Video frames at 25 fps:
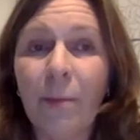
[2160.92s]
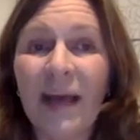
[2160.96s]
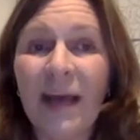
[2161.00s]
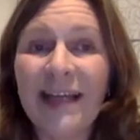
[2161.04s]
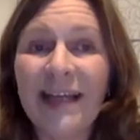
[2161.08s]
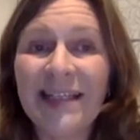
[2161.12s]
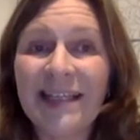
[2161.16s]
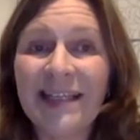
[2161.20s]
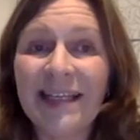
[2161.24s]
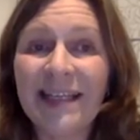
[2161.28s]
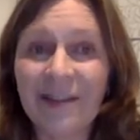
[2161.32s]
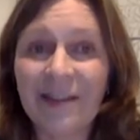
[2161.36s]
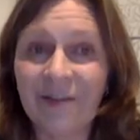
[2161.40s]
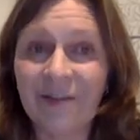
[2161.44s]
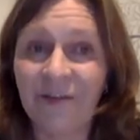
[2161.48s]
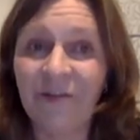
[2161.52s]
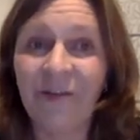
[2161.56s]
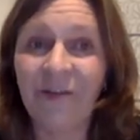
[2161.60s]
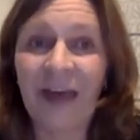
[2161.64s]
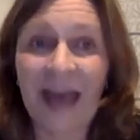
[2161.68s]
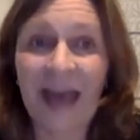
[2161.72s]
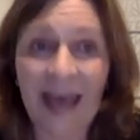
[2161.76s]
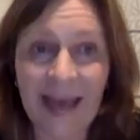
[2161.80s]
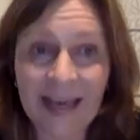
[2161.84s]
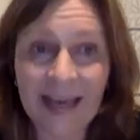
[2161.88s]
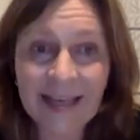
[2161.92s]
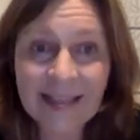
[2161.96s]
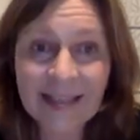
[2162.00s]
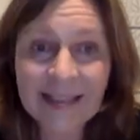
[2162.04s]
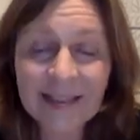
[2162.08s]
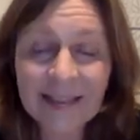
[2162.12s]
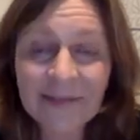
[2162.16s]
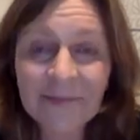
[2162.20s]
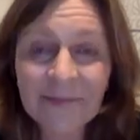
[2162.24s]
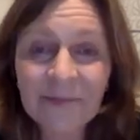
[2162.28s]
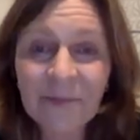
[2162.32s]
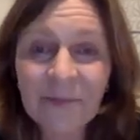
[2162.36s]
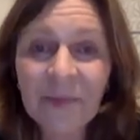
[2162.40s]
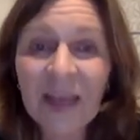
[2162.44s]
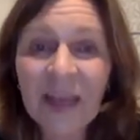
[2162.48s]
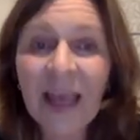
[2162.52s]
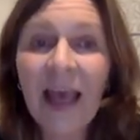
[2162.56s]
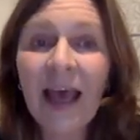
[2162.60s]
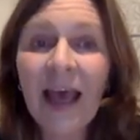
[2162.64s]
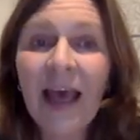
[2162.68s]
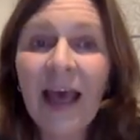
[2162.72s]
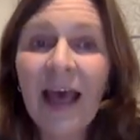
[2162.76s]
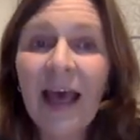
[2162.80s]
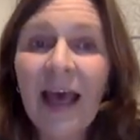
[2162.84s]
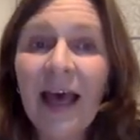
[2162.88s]
but in fact,
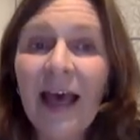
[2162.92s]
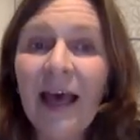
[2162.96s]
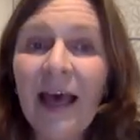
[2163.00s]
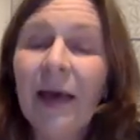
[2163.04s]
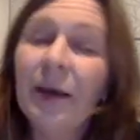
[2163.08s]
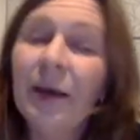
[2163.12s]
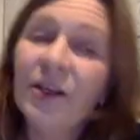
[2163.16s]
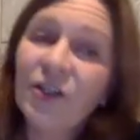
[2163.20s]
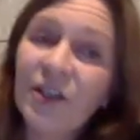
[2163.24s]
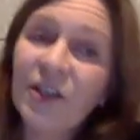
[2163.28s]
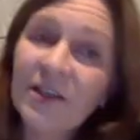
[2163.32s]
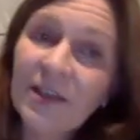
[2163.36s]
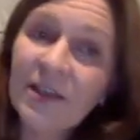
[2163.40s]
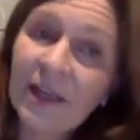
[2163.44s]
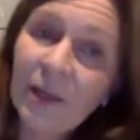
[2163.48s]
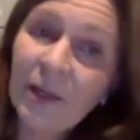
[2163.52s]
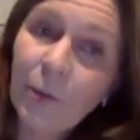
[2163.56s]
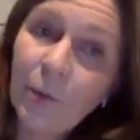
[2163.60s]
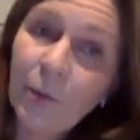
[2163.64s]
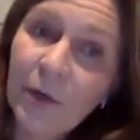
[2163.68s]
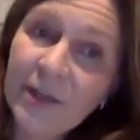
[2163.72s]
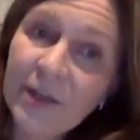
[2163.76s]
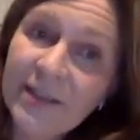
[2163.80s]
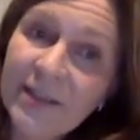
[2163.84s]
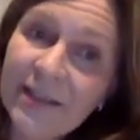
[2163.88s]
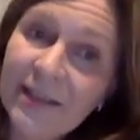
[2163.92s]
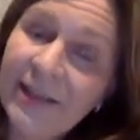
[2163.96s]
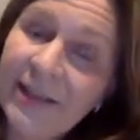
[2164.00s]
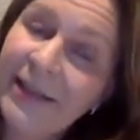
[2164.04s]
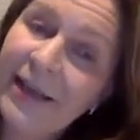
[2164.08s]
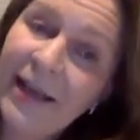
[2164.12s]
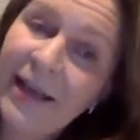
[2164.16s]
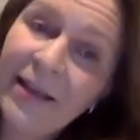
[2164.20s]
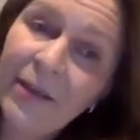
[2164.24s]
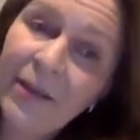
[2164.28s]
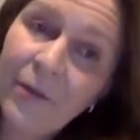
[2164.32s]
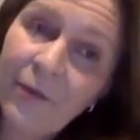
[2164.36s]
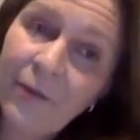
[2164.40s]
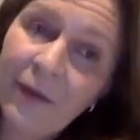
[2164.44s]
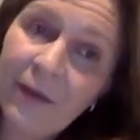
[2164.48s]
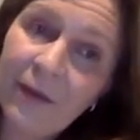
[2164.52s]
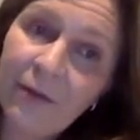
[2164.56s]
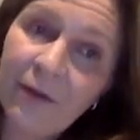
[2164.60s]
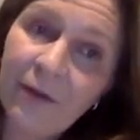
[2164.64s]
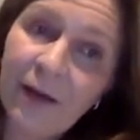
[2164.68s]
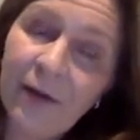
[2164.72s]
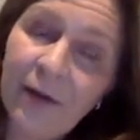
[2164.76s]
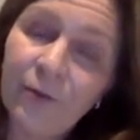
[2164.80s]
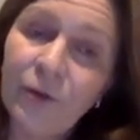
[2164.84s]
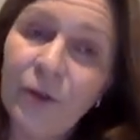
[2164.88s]
just it works the other way
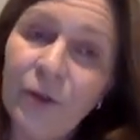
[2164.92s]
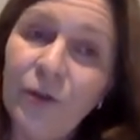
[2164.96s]
around.